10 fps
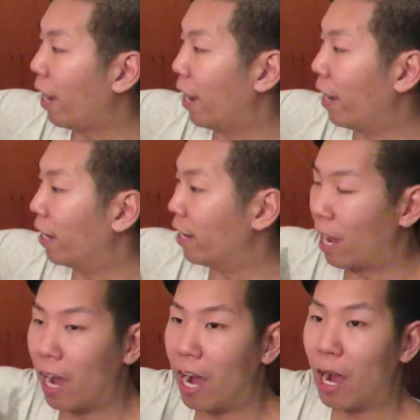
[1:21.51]
and
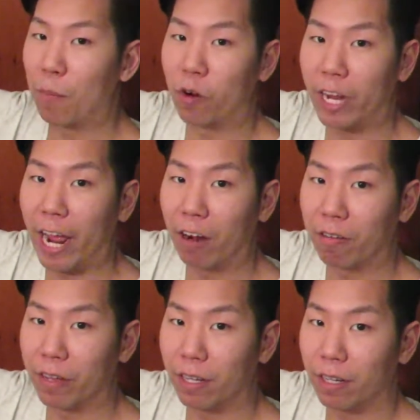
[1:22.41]
I'm already
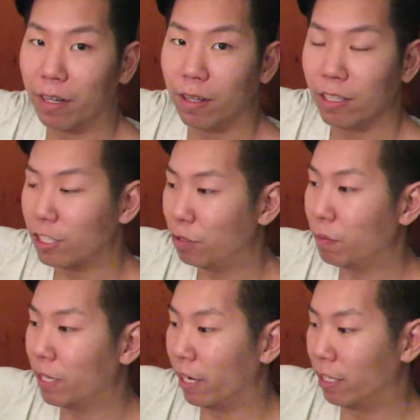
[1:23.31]
out of it,
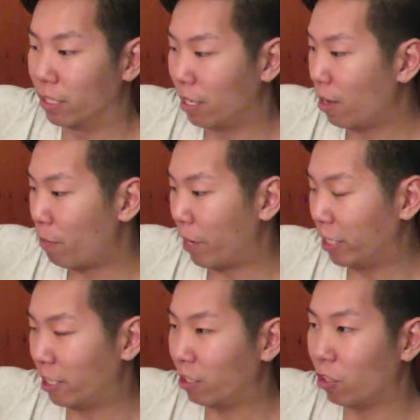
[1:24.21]
just because my
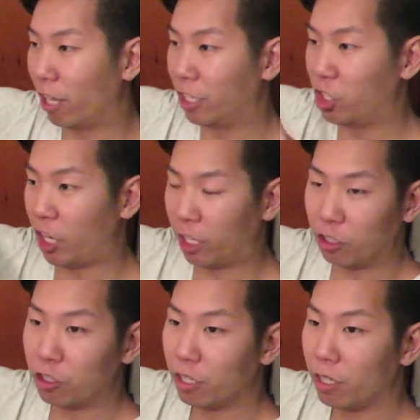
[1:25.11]
center line
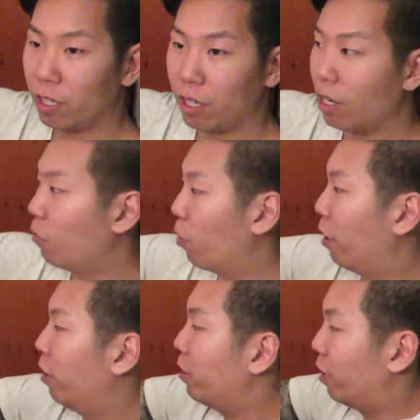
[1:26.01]
changed
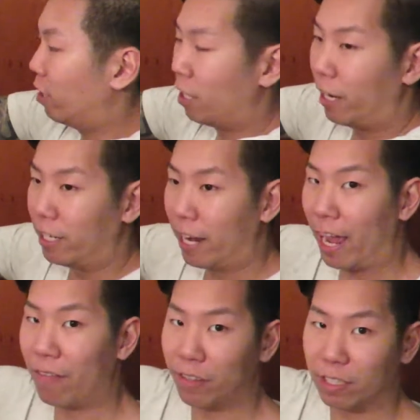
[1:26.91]
where the center line
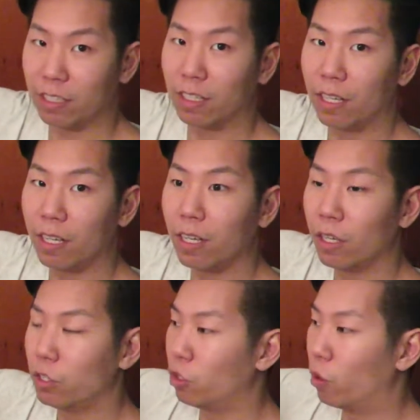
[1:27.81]
haven't.
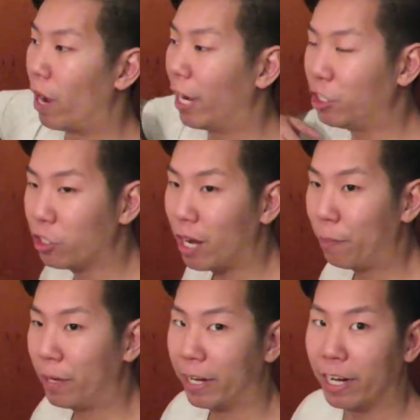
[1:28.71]
So I should
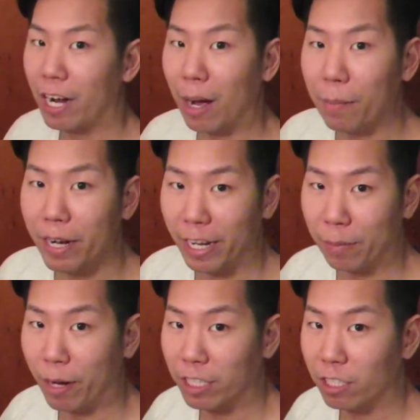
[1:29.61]
not be
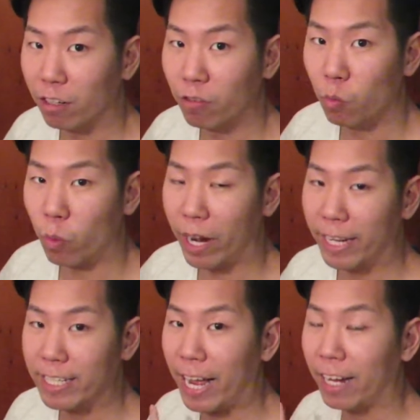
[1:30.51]
accommodating myself when I
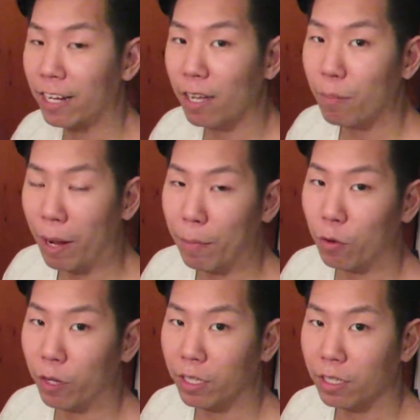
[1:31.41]
attack my
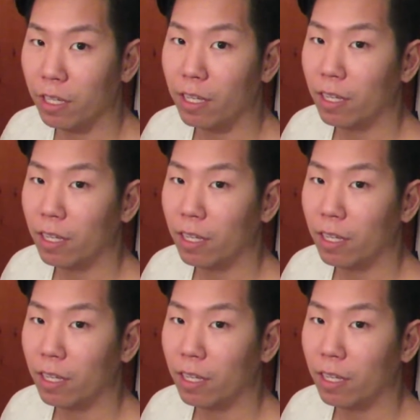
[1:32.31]
opponent.